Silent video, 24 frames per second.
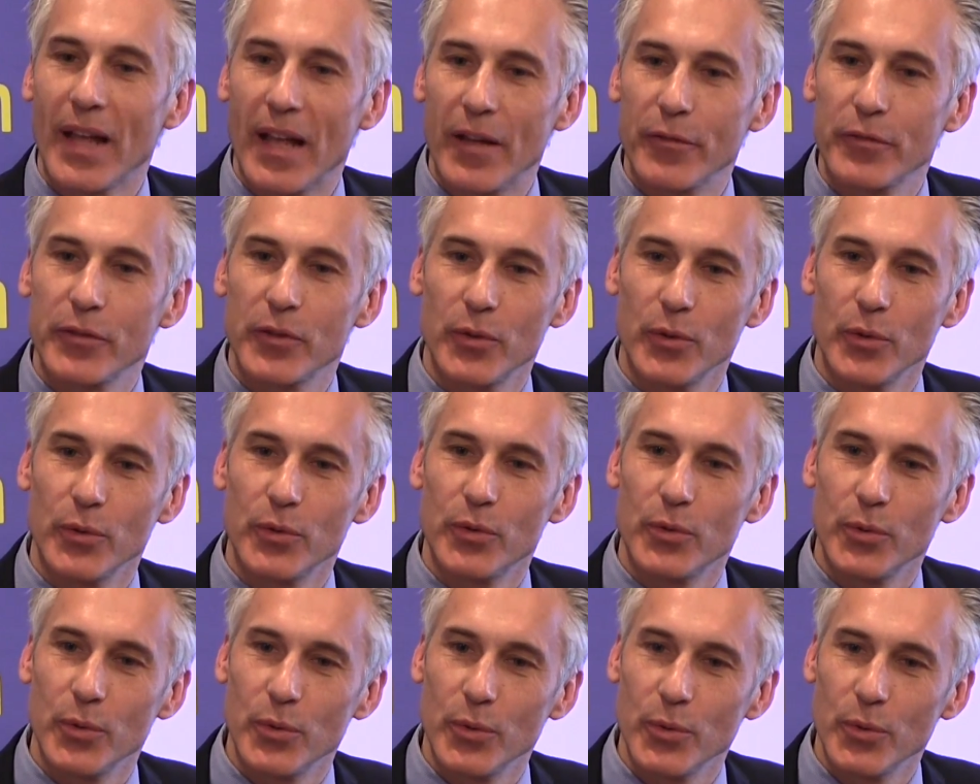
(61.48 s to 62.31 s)
have
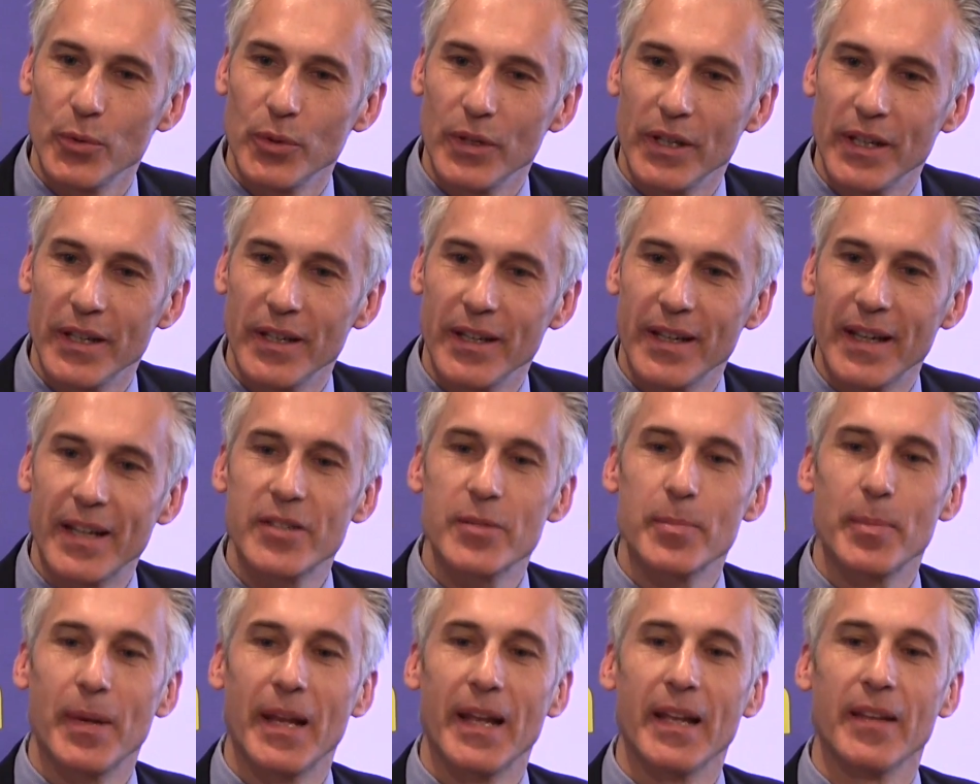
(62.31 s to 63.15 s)
to
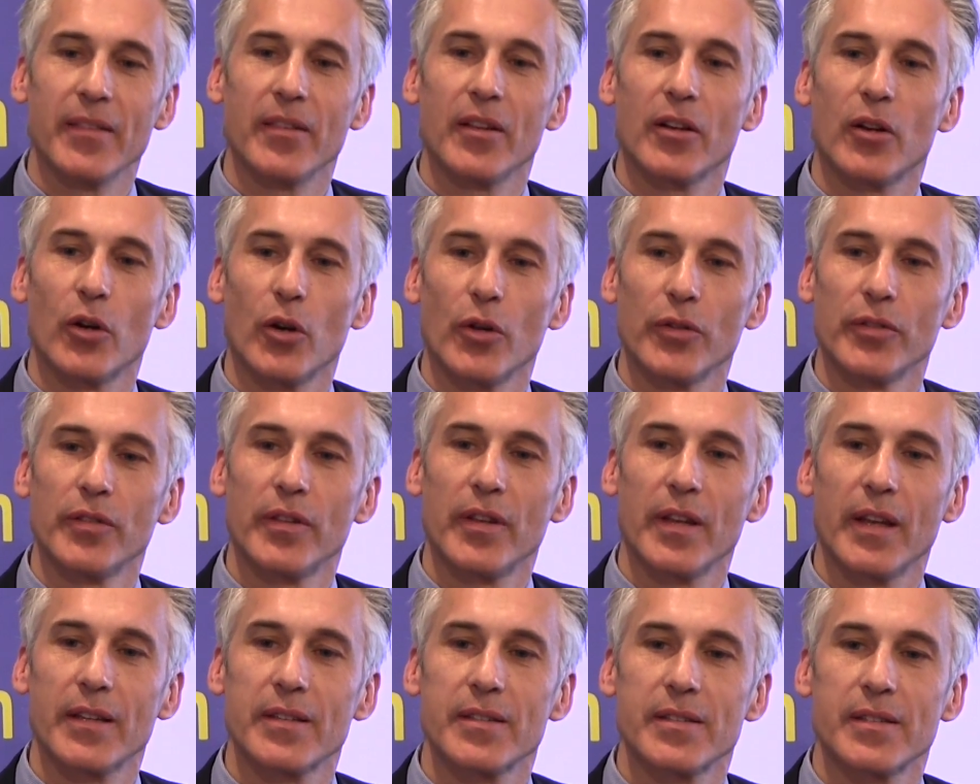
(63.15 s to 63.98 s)
explain the
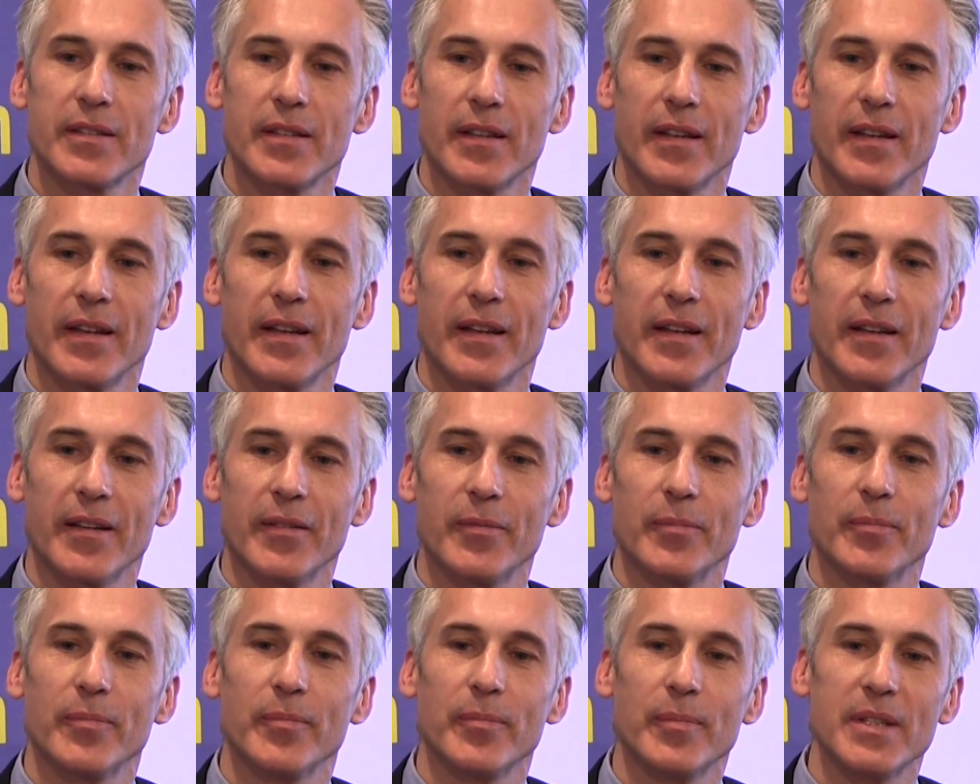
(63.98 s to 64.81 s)
context.
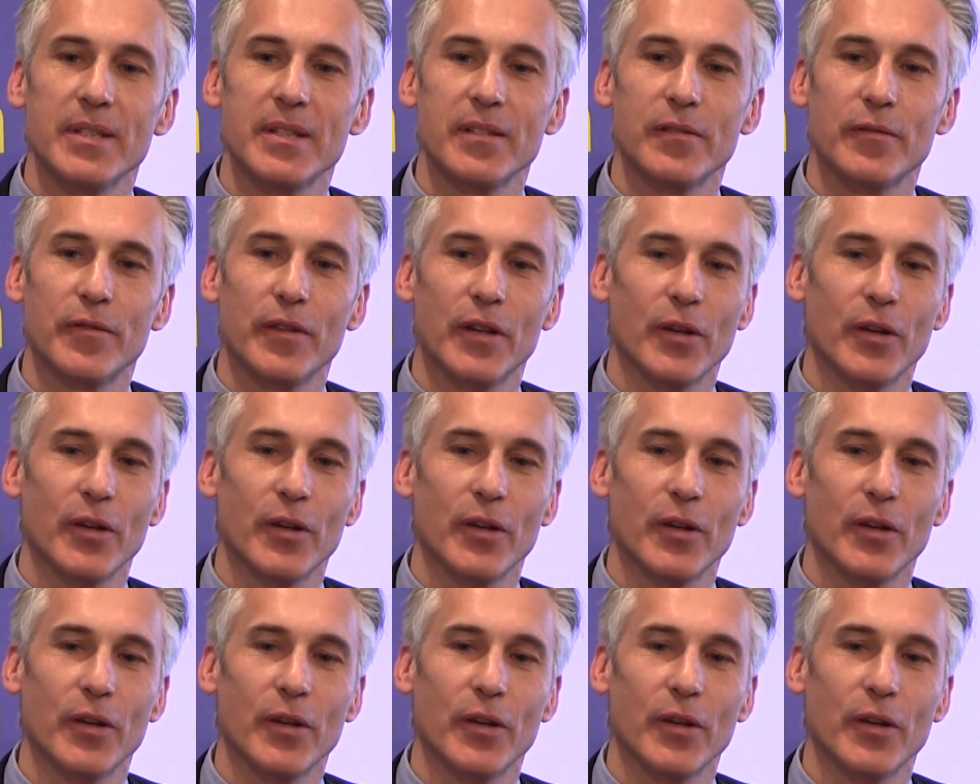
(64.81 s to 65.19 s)
Mrs.